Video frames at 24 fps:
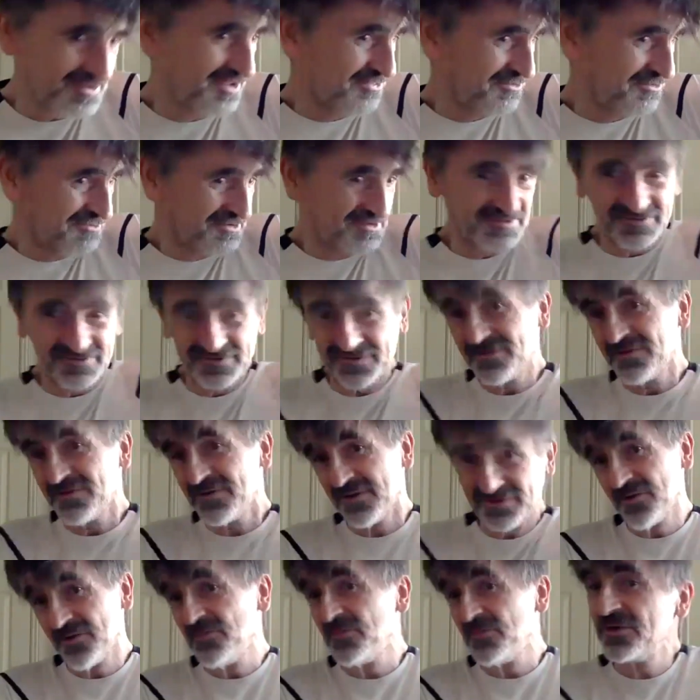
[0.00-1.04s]
There isn't,
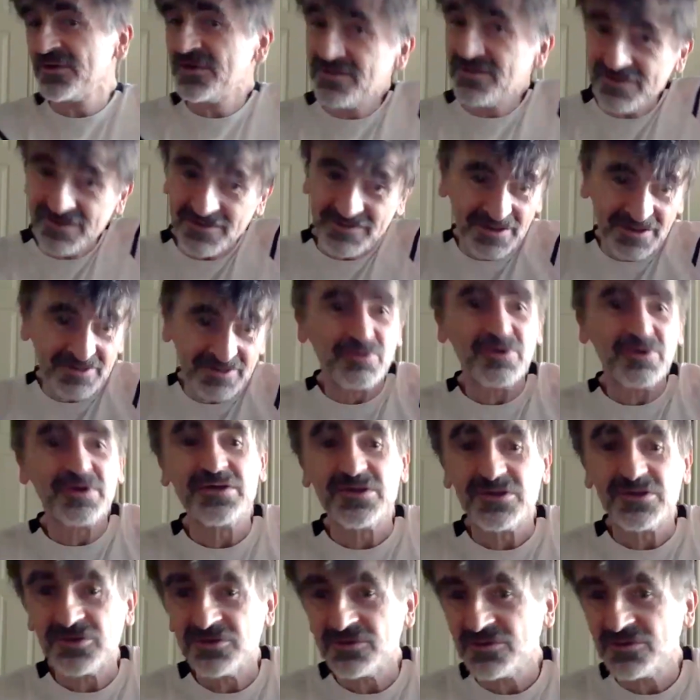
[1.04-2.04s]
But he said, that's why you should